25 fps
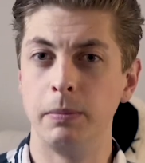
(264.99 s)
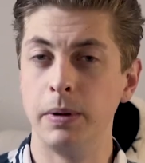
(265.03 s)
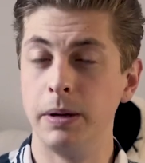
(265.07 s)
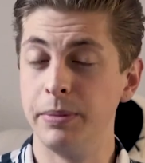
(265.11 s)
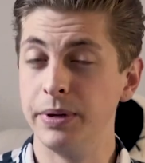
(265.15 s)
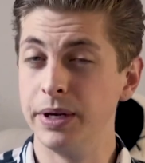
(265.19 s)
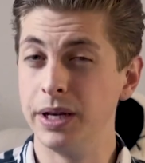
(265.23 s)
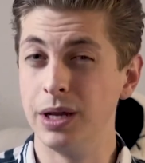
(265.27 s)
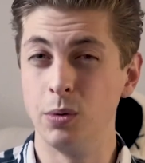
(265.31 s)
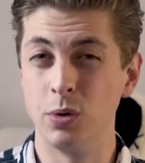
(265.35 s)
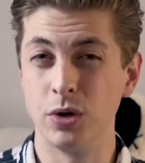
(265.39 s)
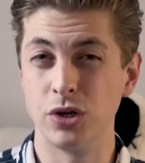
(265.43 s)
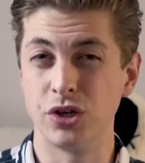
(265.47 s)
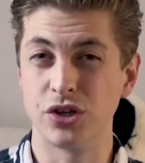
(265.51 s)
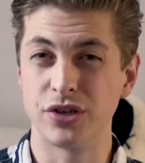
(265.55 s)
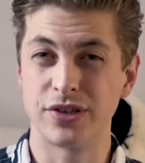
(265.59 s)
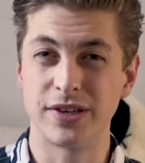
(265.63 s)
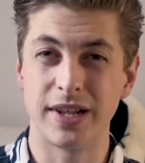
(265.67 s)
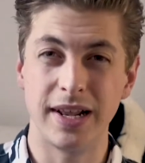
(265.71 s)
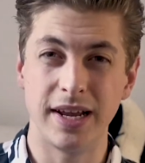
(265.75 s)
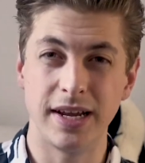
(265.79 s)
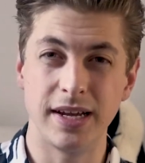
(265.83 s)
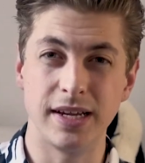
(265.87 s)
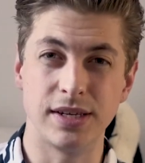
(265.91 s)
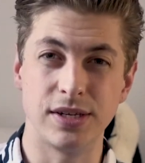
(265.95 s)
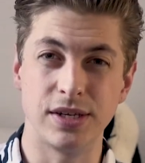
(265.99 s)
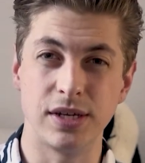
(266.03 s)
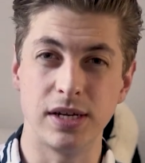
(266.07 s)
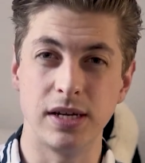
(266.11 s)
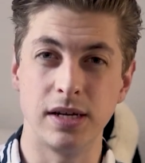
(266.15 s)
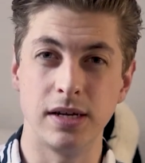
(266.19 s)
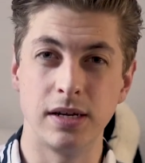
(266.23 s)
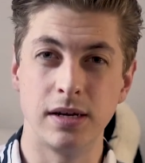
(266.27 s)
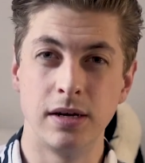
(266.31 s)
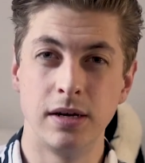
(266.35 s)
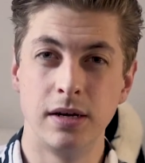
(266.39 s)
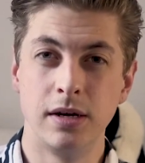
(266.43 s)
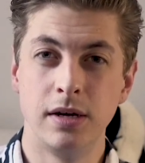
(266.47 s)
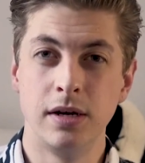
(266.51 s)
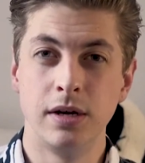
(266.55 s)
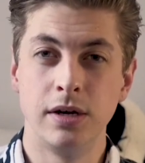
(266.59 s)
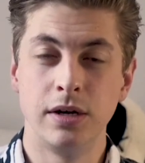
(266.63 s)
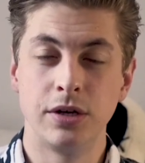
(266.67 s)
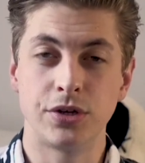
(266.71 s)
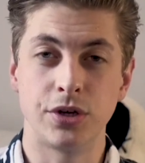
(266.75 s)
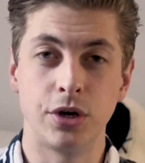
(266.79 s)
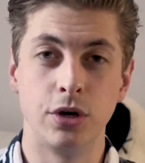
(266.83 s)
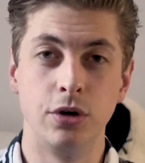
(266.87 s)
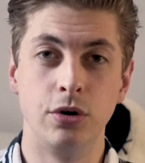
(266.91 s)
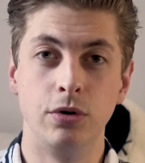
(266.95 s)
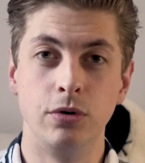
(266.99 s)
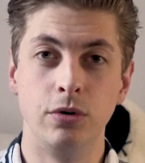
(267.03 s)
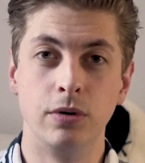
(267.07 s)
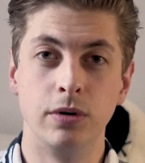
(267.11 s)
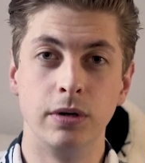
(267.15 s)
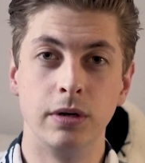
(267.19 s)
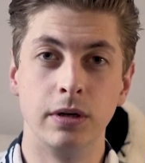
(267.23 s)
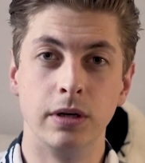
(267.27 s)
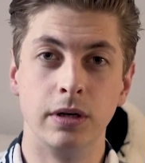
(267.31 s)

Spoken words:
Maybe they were just lazy. So